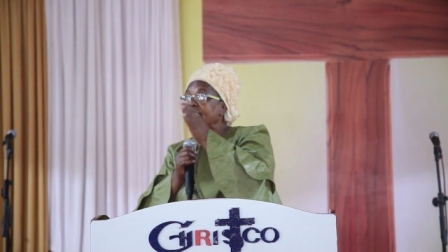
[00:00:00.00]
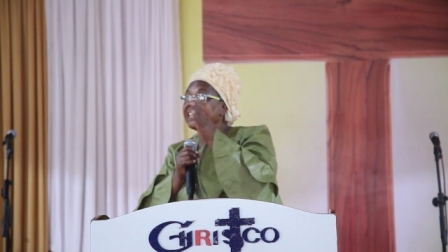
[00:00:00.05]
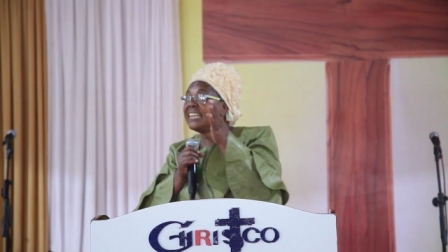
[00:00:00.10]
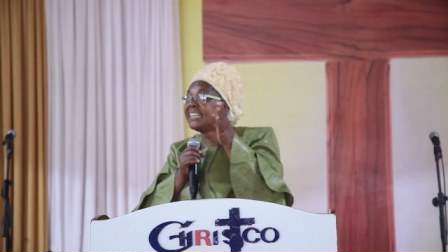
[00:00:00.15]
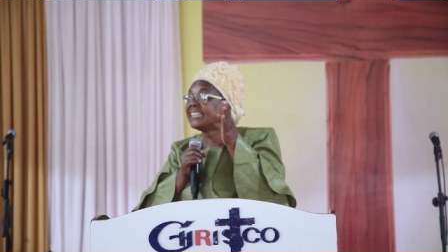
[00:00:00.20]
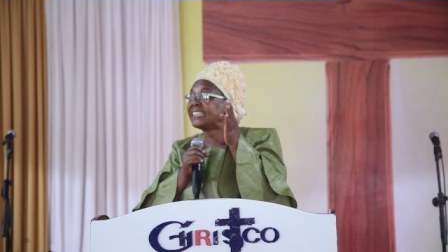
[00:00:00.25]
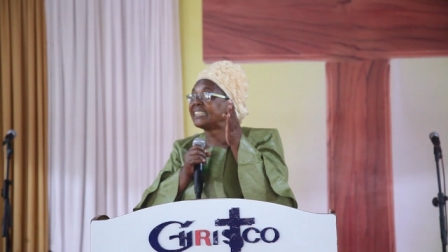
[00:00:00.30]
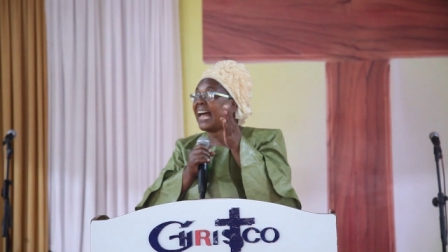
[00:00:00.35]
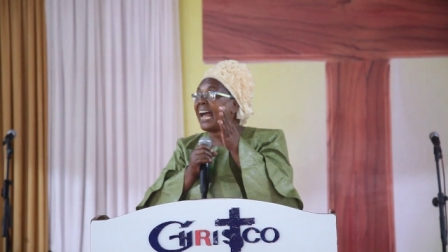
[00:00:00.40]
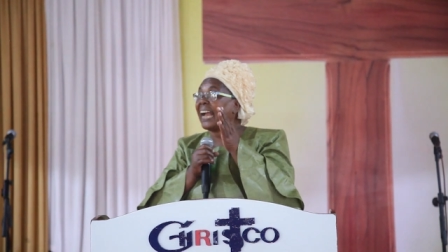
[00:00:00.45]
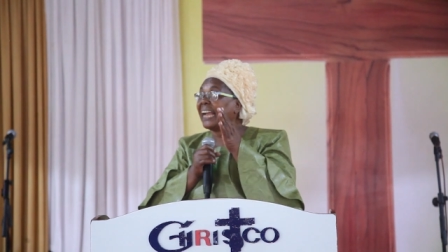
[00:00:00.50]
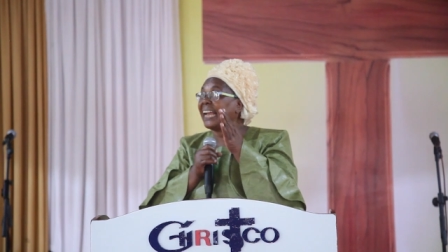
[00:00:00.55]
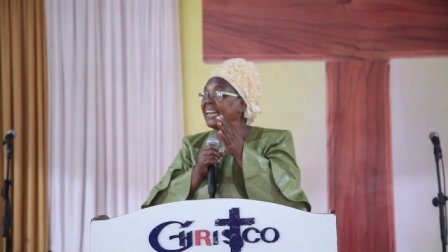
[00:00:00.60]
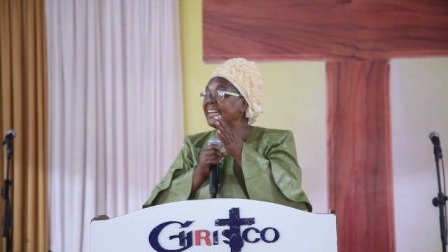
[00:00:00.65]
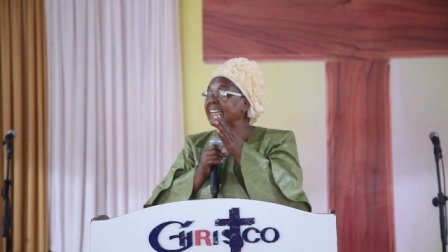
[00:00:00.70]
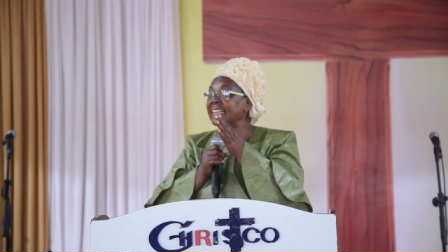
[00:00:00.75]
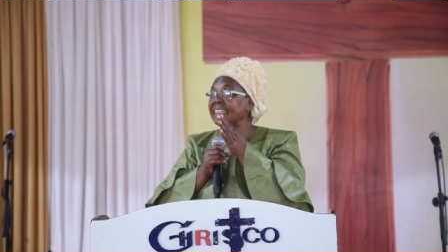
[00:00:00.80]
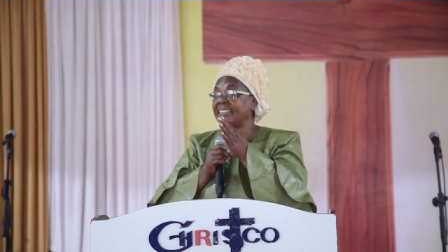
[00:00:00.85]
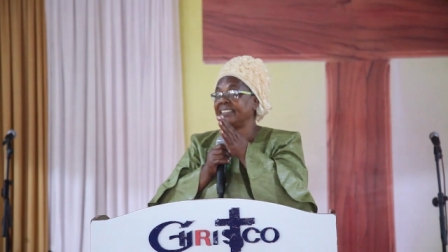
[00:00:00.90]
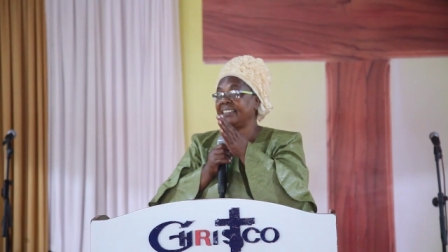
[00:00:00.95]
what is
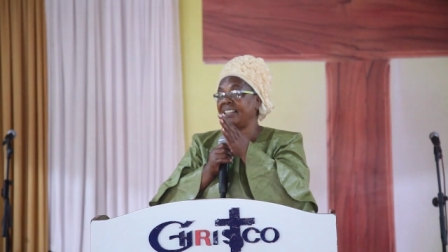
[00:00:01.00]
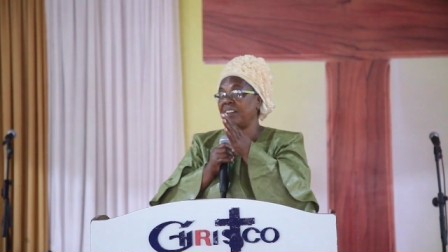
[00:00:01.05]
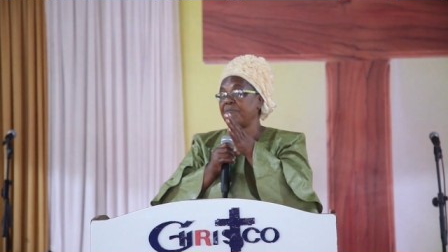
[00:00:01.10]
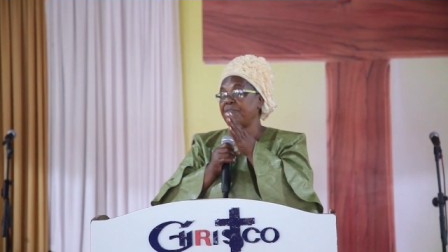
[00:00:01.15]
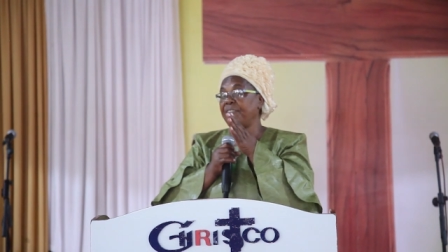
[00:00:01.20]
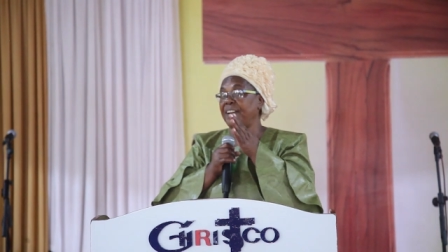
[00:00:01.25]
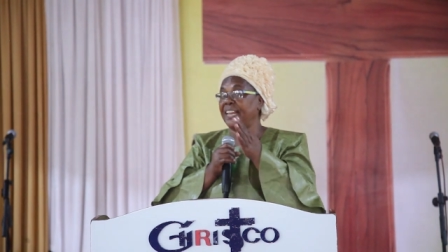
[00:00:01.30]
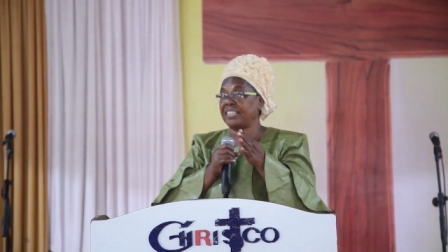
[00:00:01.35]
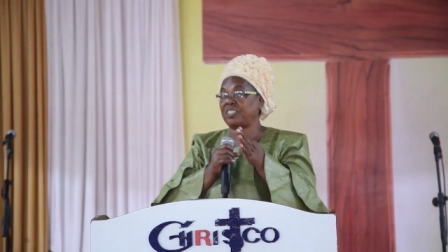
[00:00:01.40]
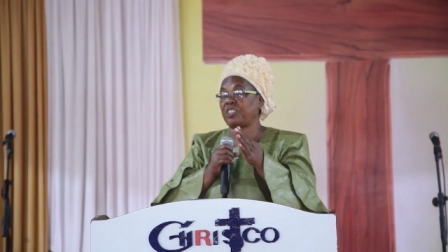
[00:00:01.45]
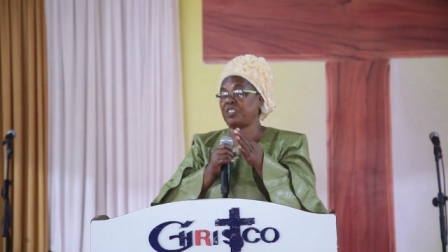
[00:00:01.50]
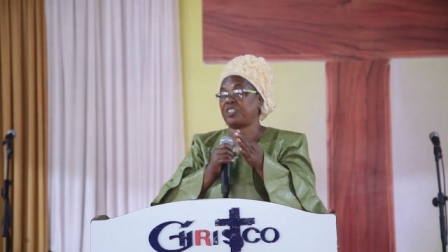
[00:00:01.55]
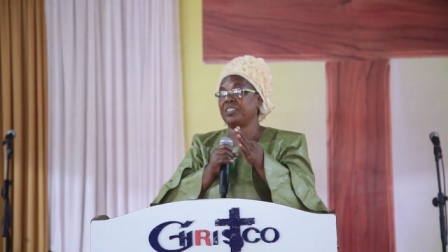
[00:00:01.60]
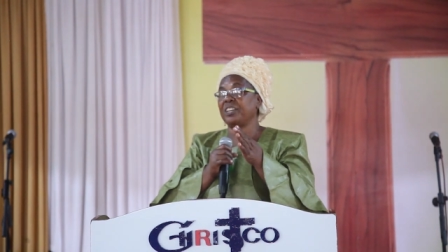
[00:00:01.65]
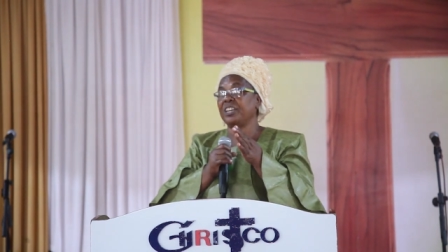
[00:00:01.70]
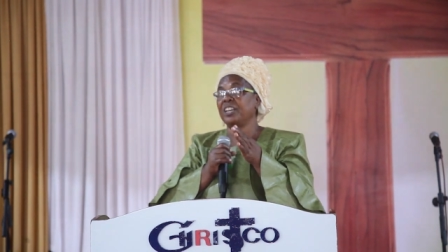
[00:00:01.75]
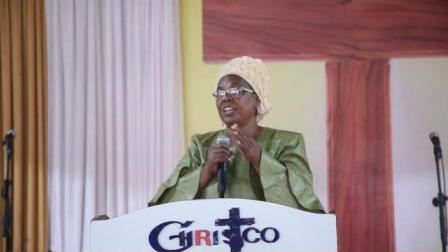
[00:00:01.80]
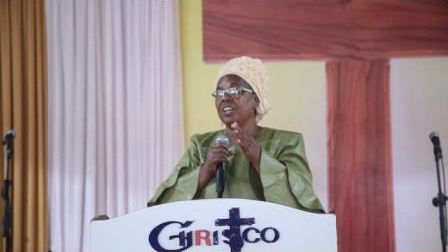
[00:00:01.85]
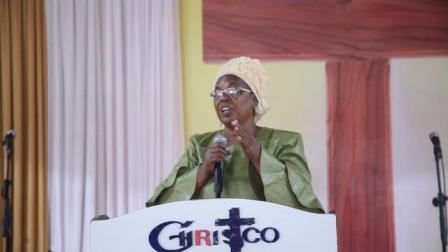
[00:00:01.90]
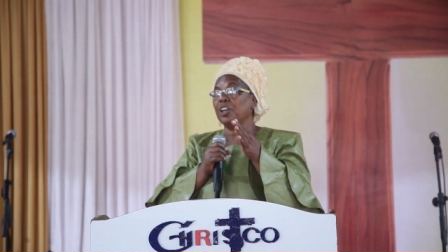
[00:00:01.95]
against the
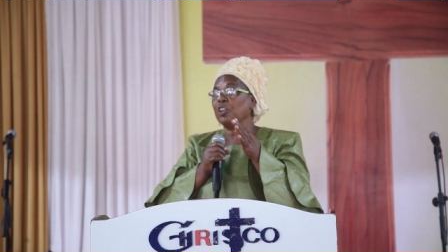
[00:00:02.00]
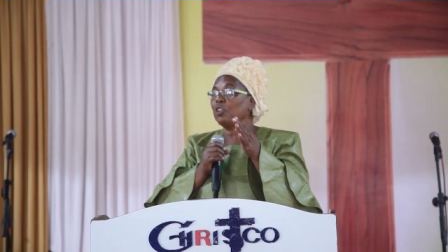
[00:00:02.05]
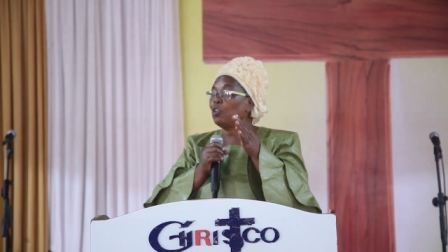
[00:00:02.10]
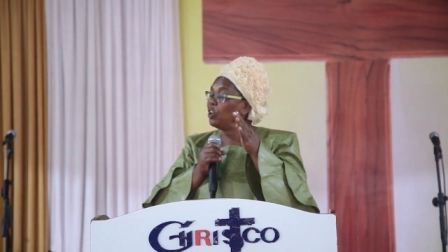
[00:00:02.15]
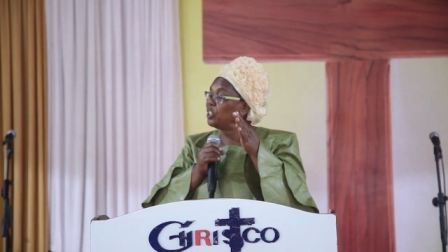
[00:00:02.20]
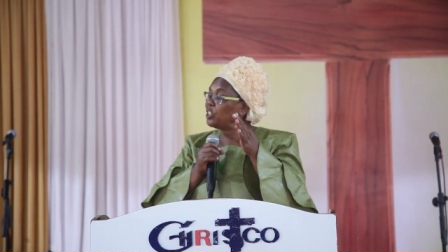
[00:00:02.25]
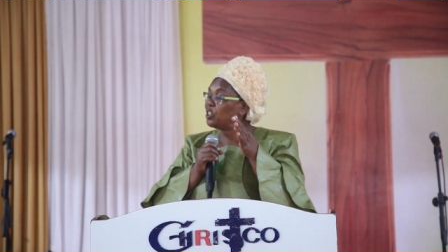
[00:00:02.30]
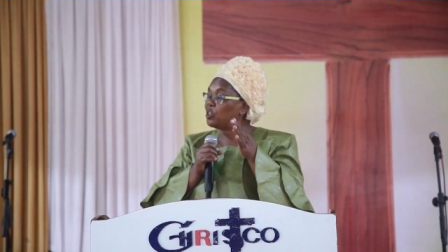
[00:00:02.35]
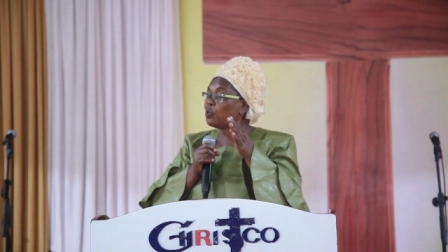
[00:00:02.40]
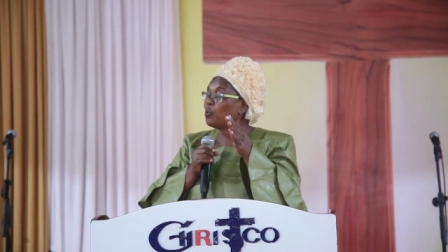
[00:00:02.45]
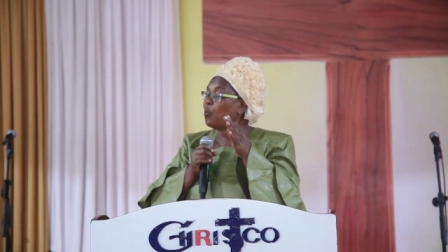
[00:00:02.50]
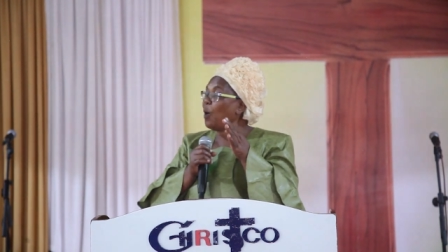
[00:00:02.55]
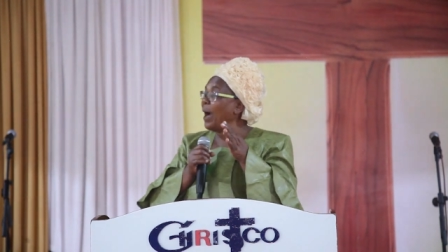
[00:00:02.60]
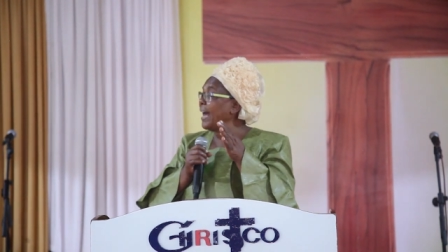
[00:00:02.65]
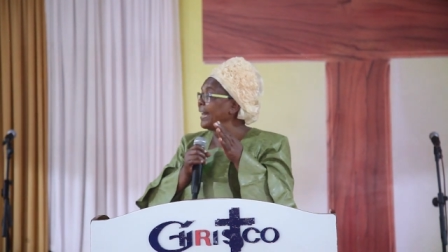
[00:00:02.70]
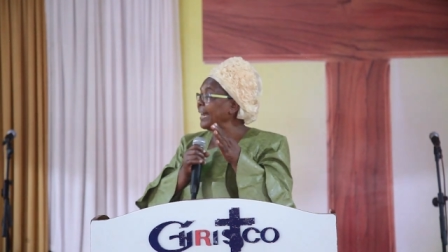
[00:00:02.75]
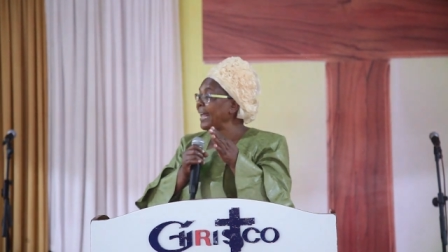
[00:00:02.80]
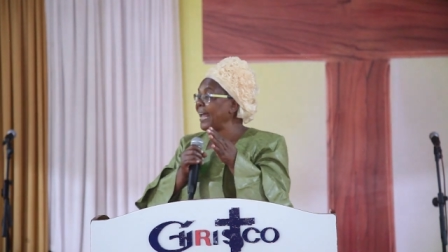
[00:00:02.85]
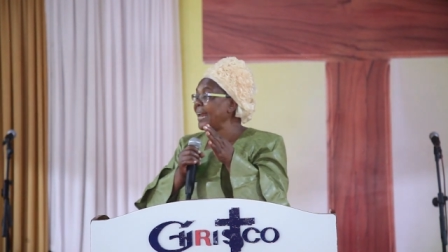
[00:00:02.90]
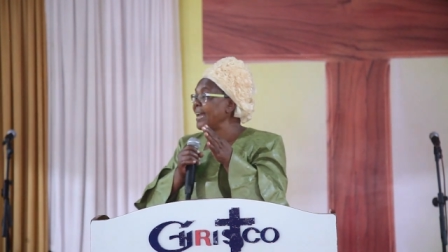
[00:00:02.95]
flesh. Those
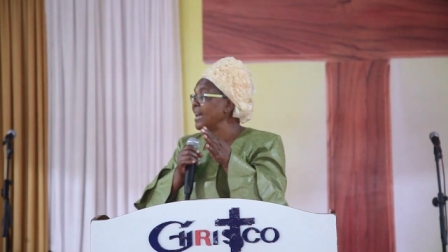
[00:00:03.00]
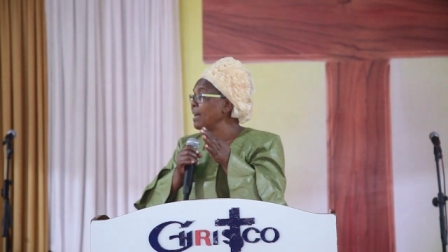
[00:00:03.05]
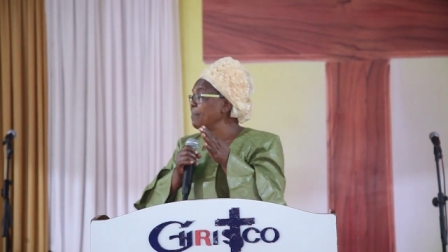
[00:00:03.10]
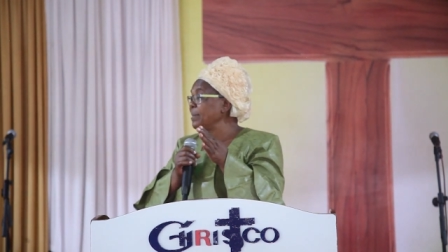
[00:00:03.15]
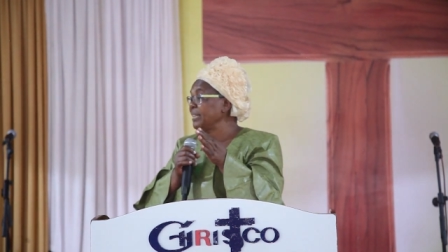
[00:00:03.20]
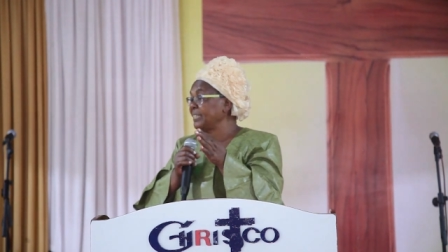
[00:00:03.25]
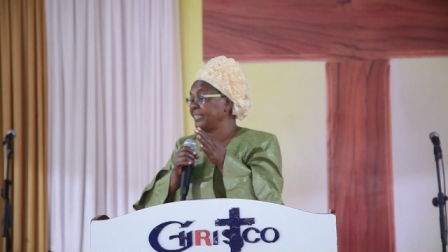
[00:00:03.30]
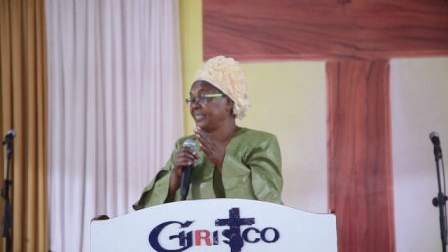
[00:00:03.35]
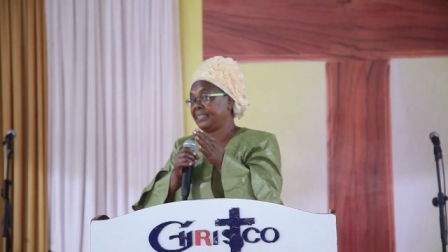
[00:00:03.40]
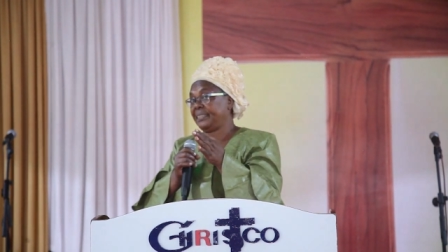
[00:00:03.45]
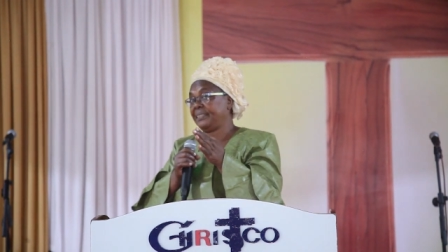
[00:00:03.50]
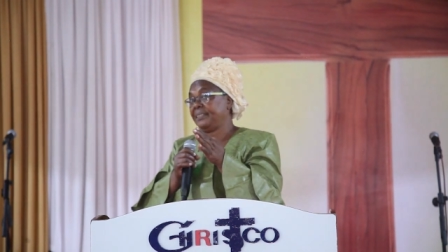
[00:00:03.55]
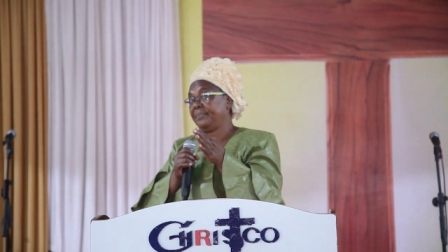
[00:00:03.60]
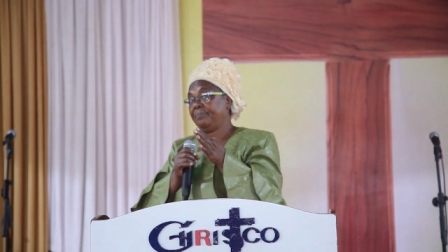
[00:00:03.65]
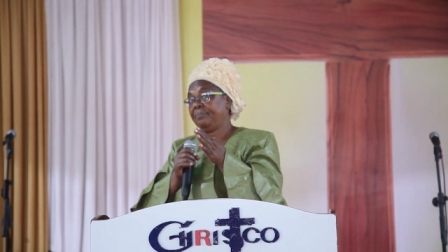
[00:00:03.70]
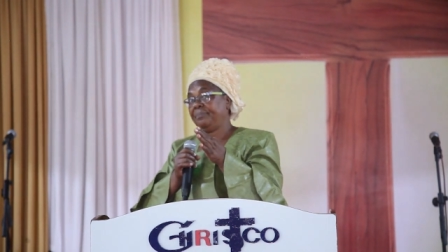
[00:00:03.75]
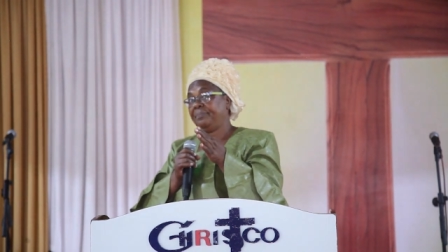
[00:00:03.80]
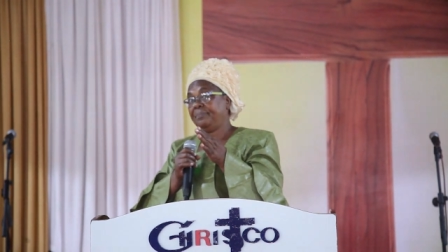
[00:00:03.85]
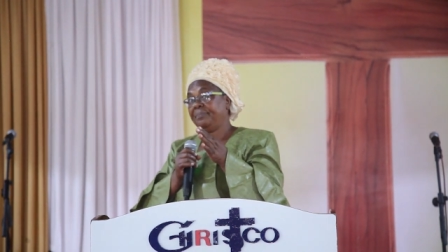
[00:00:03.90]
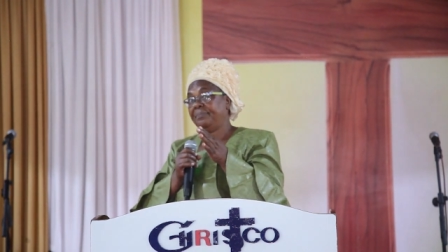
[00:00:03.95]
two are
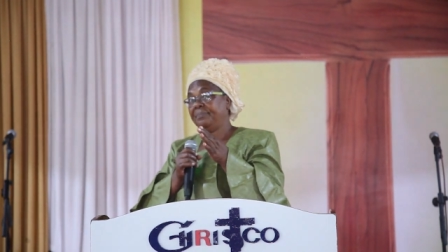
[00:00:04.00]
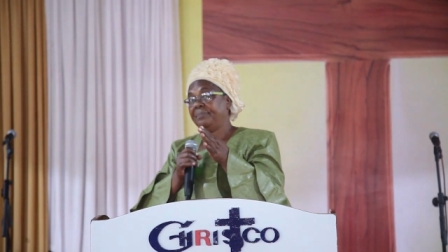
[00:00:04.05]
enemies.